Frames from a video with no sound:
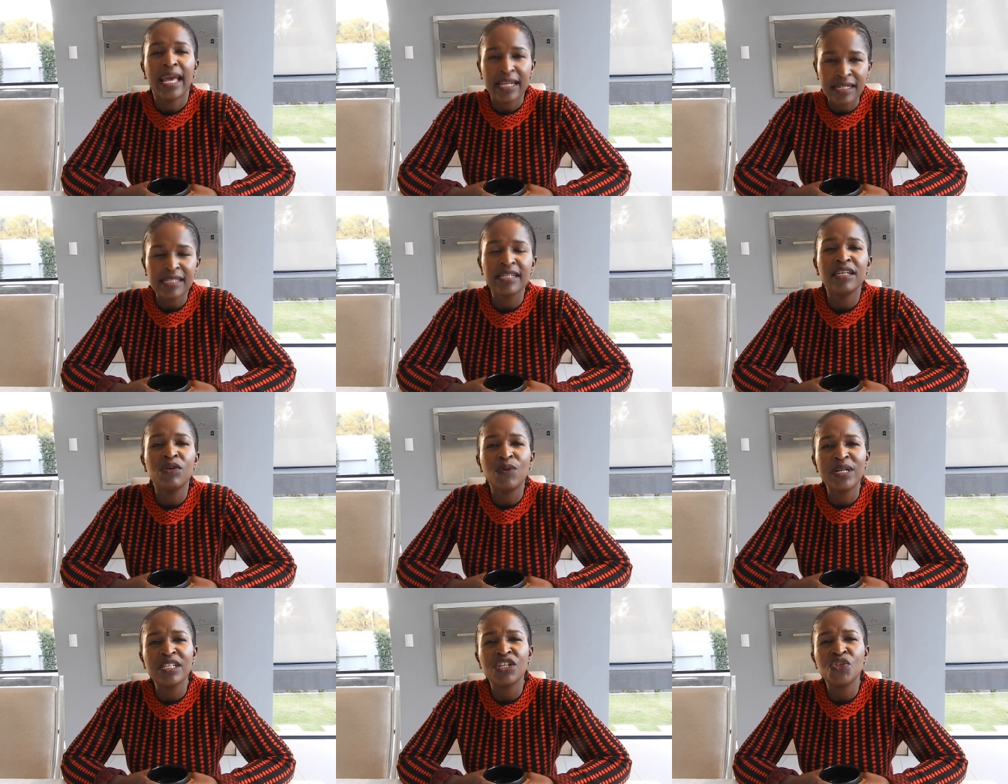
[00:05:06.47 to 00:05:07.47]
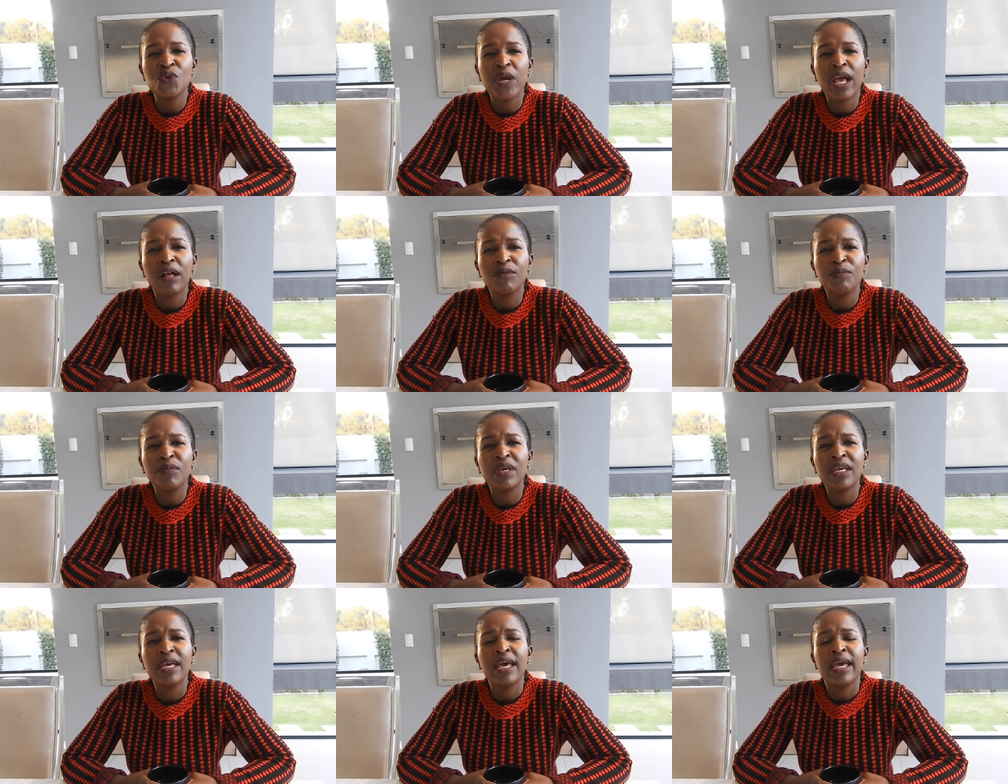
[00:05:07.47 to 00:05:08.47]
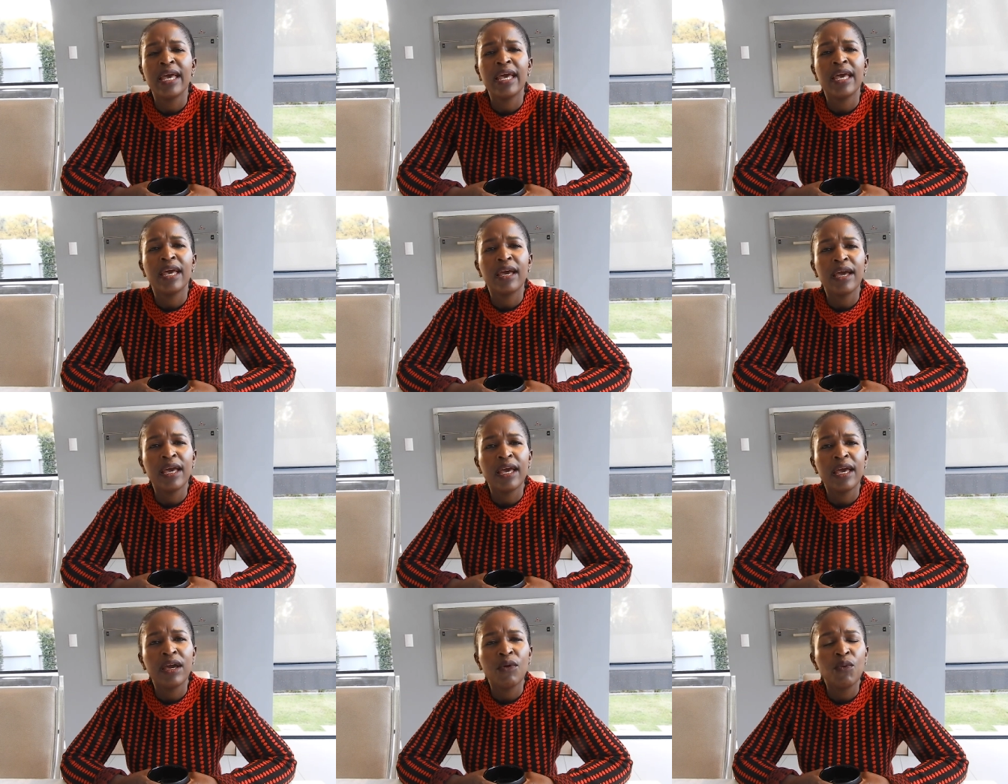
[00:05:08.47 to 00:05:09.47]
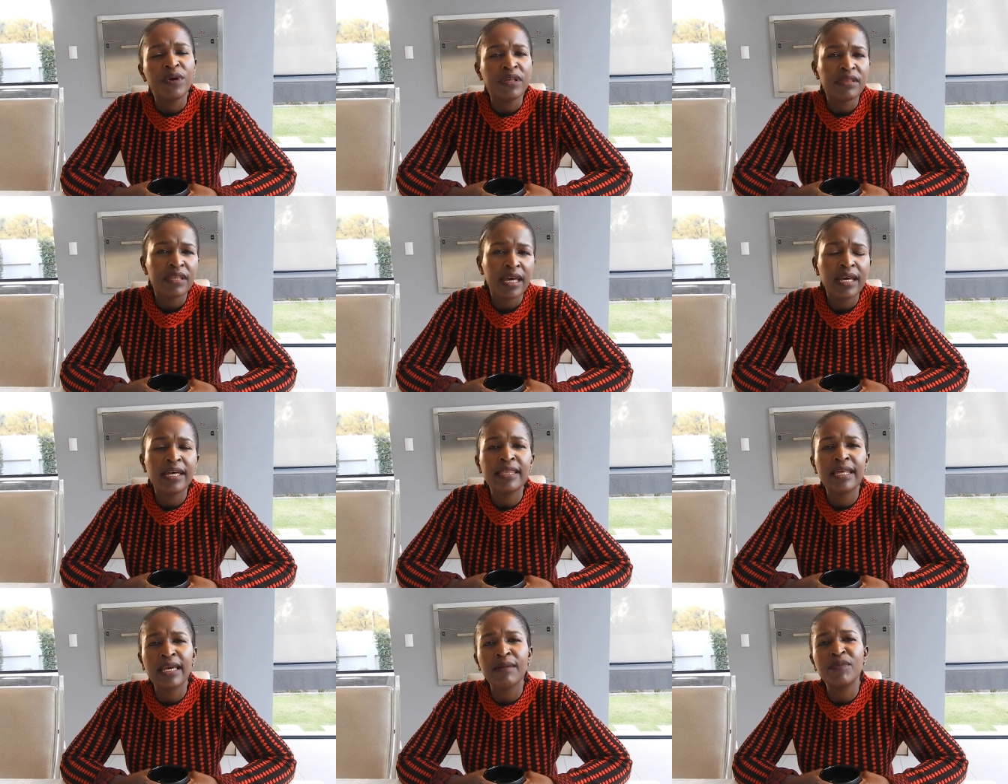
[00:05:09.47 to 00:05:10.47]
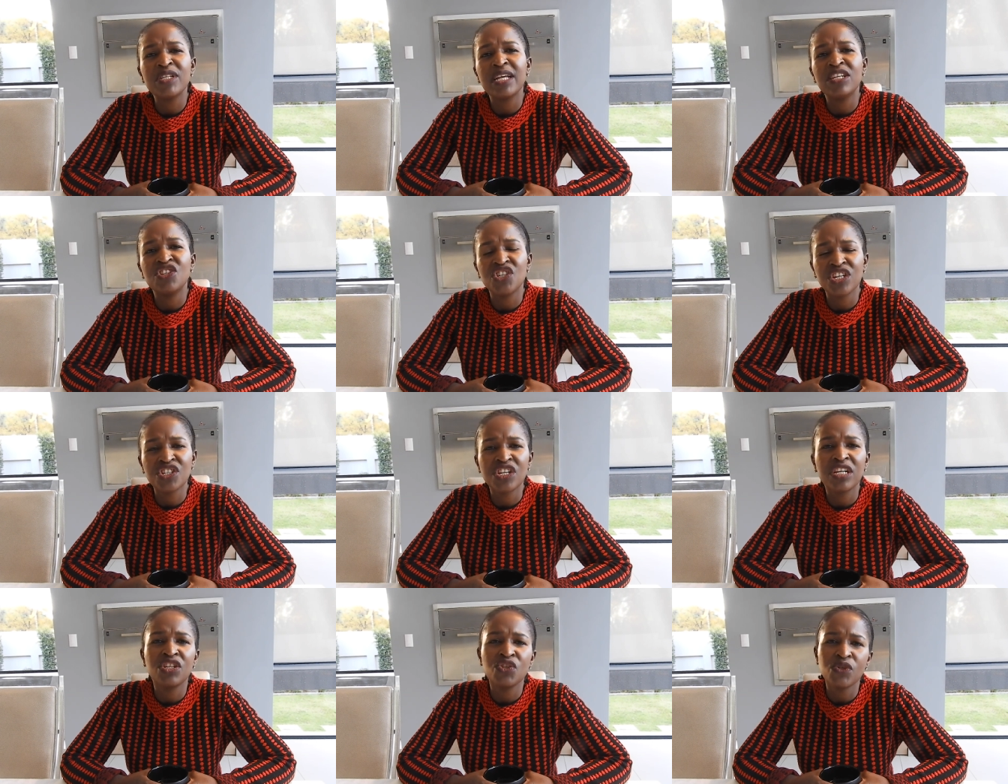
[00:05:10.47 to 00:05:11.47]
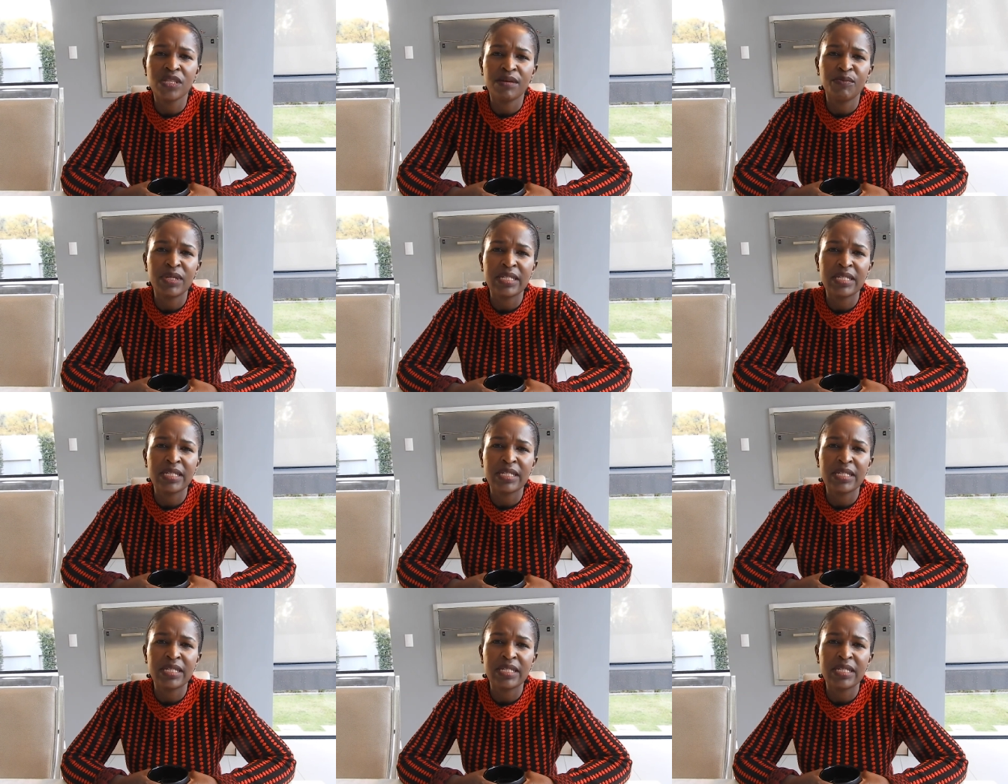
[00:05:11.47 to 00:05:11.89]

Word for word: and really wanted to help me uh, uh, uh, with the capital injection into the